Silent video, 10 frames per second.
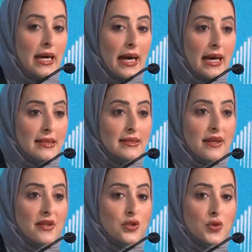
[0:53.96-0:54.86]
And
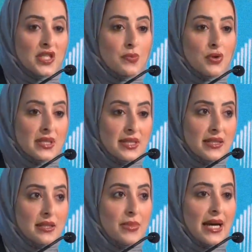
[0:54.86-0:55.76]
this was
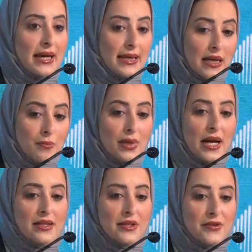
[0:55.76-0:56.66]
preceded by, again,
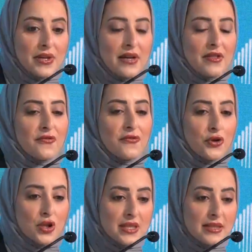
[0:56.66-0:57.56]
pioneering the
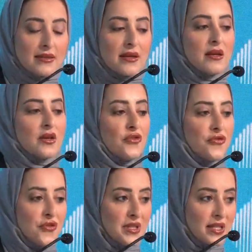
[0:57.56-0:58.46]
first
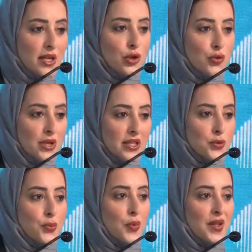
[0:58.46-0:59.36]
fintech unit
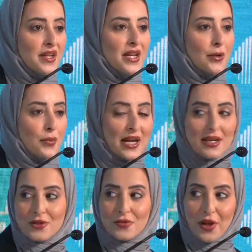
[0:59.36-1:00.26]
within a
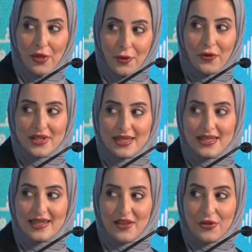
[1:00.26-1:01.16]
regulatory
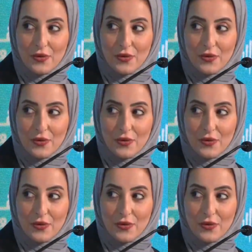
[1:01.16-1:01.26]
authority in the